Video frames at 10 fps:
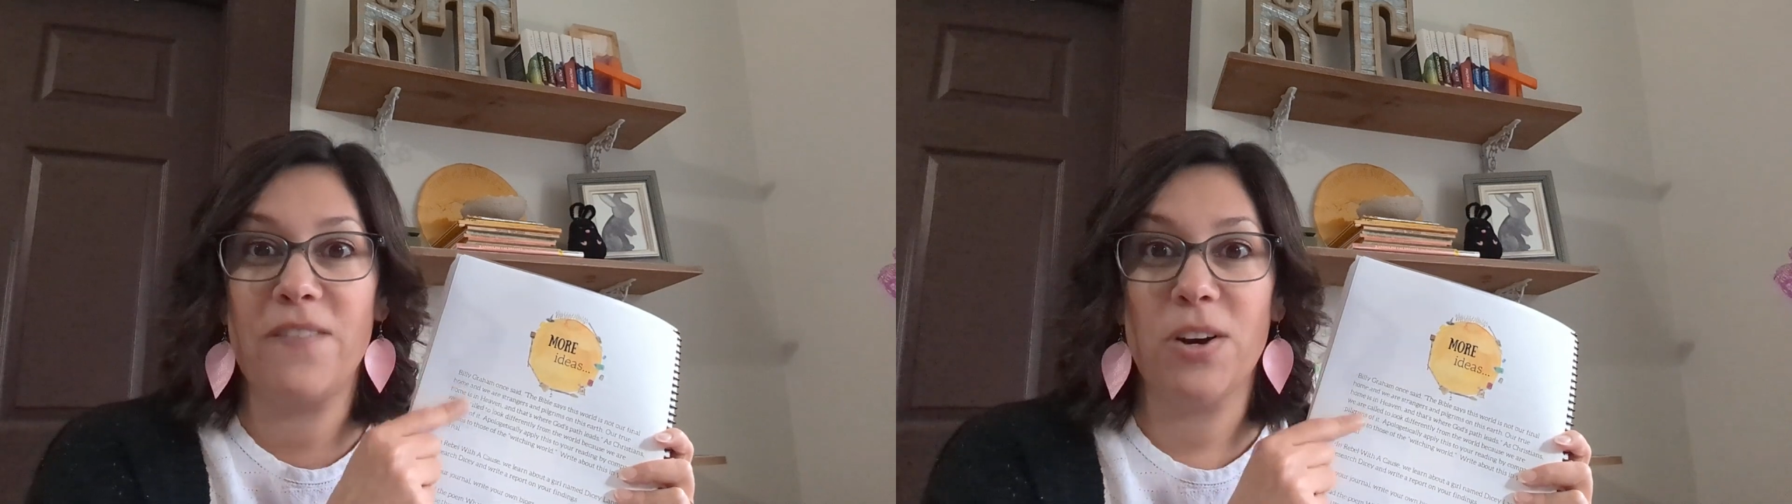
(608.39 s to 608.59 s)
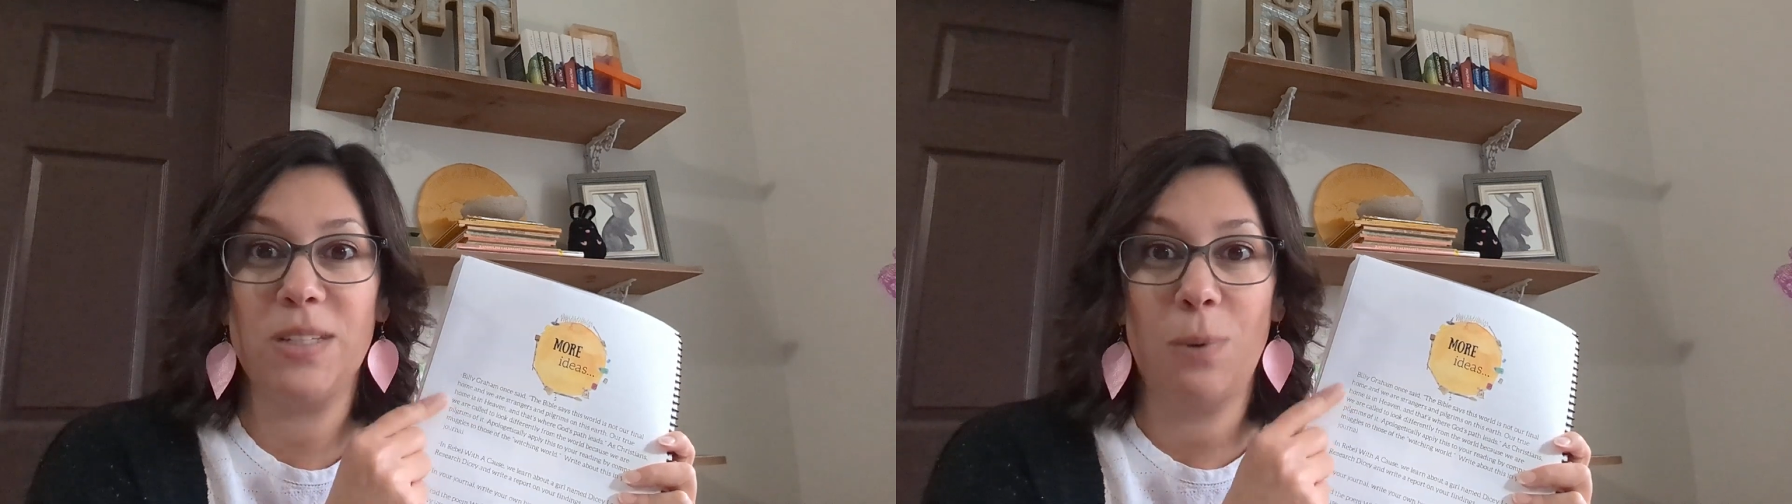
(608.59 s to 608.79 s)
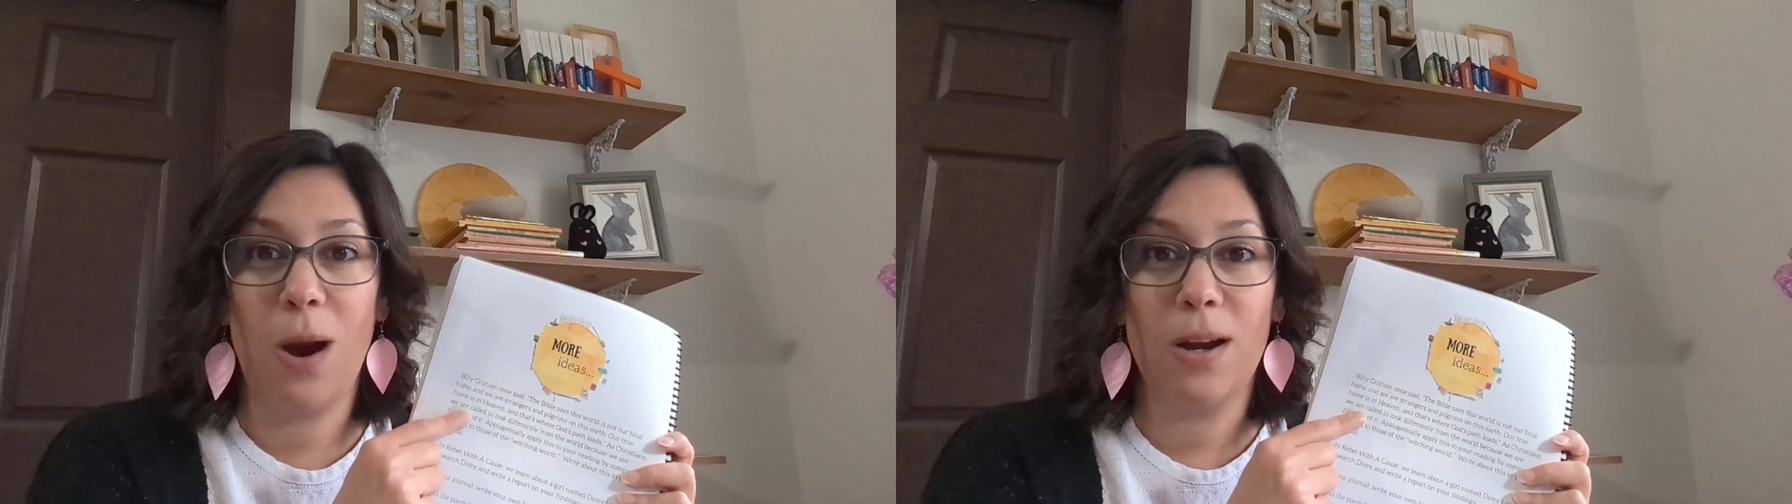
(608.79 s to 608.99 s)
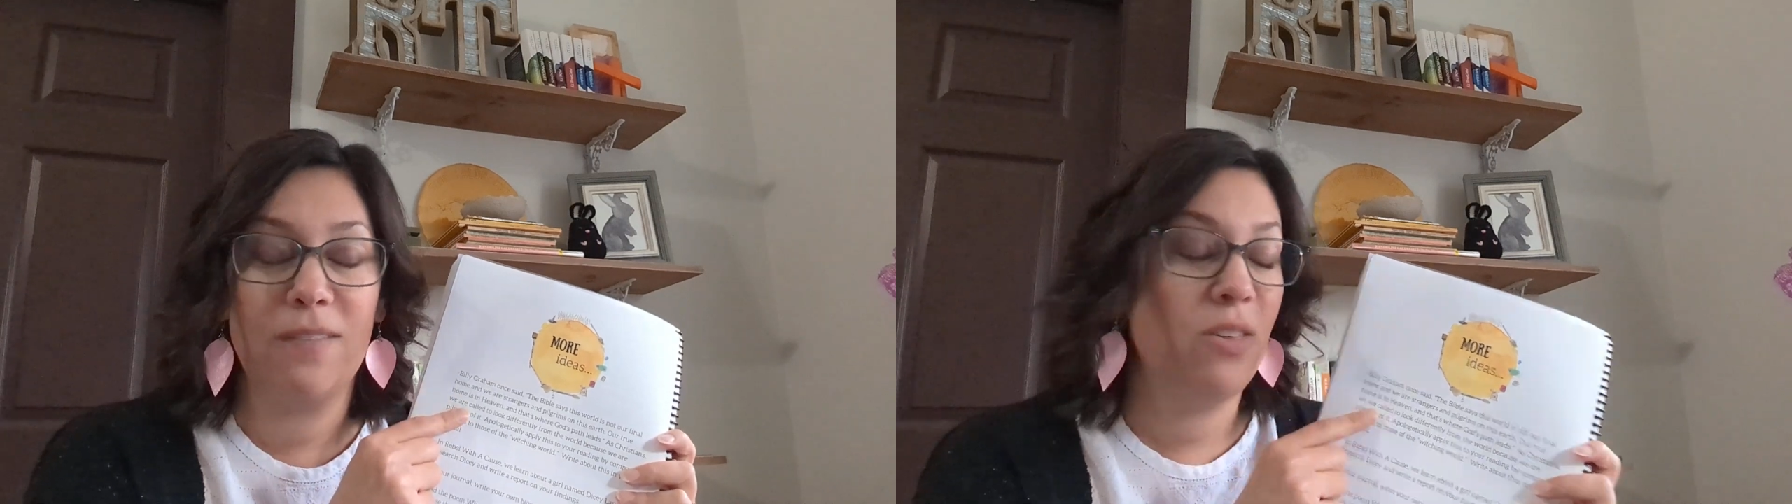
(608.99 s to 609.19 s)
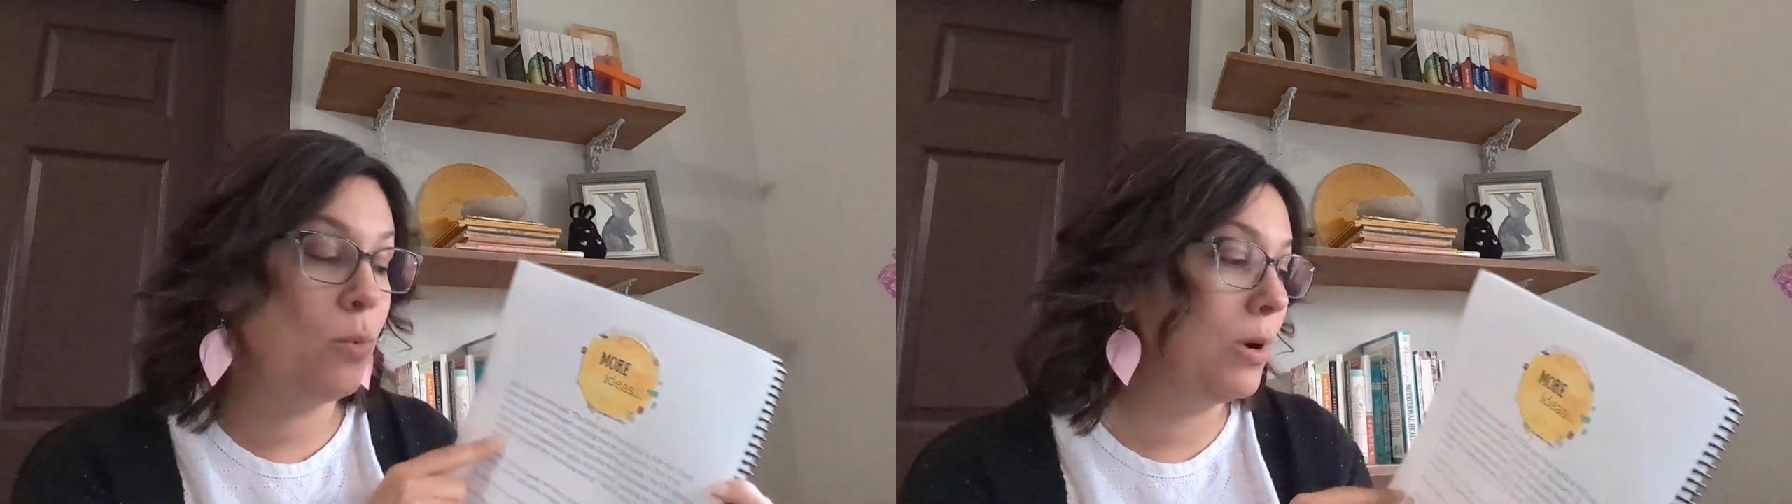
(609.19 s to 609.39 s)
first part
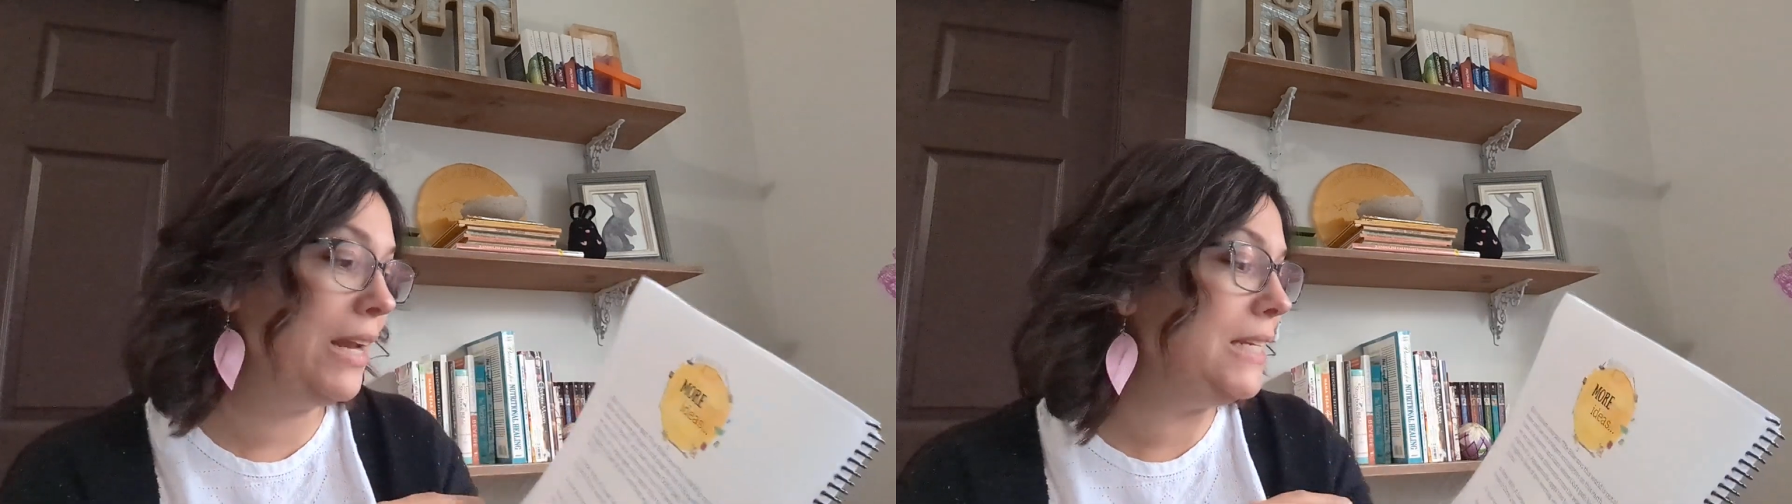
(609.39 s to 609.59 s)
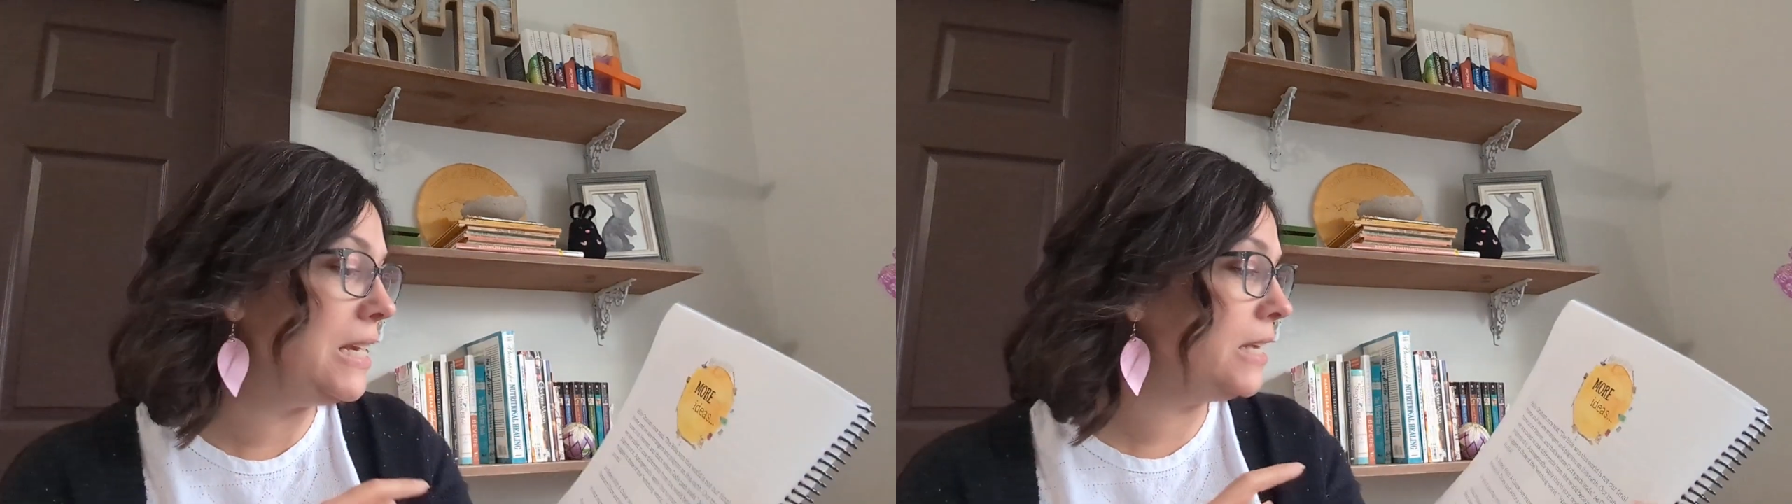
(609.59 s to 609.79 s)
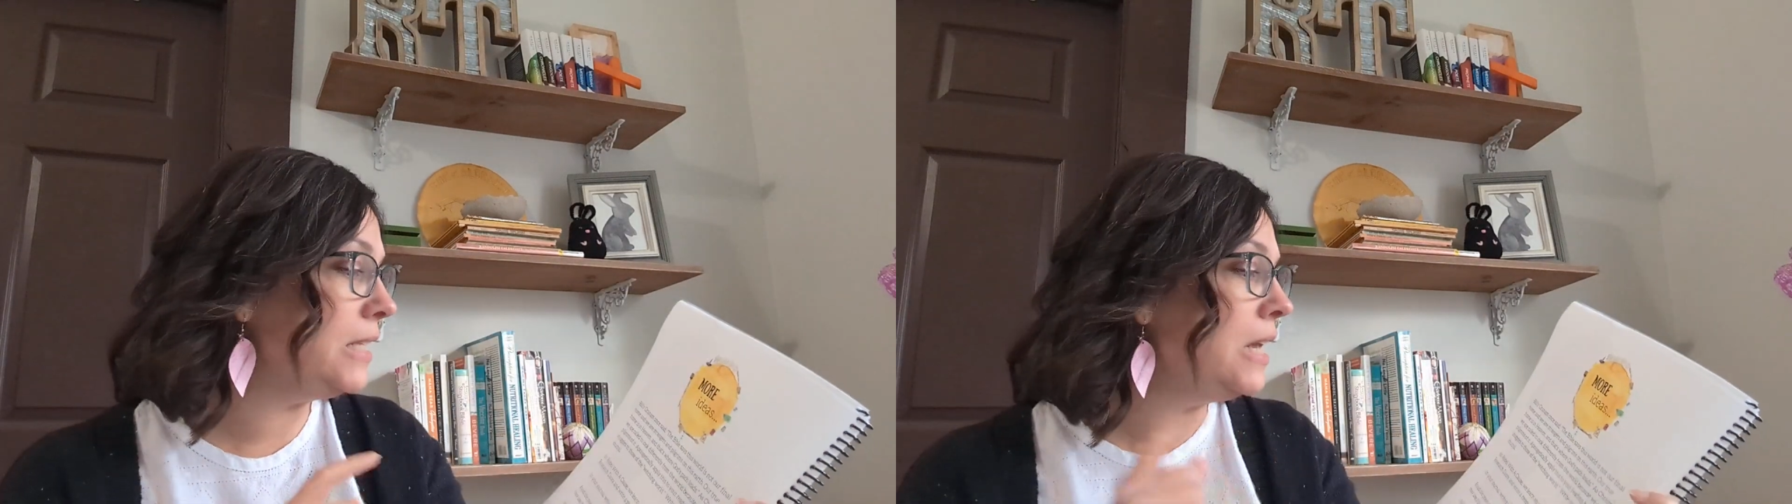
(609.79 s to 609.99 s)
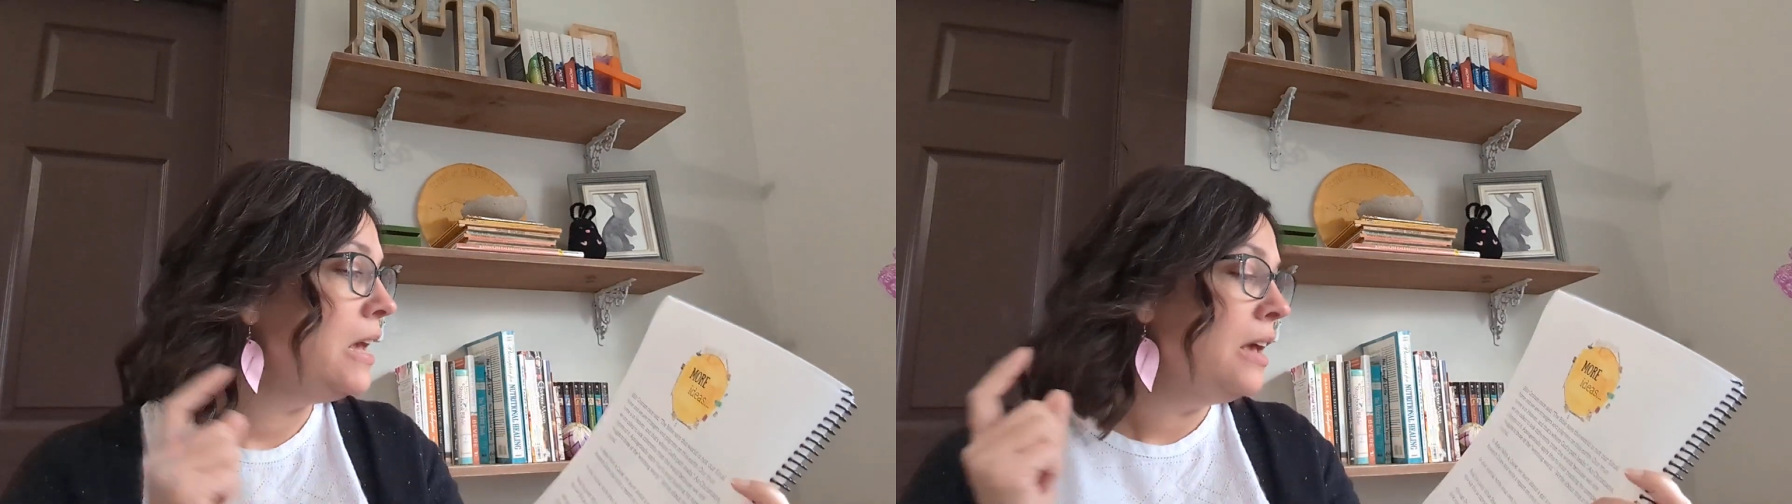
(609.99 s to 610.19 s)
of the More Ideas.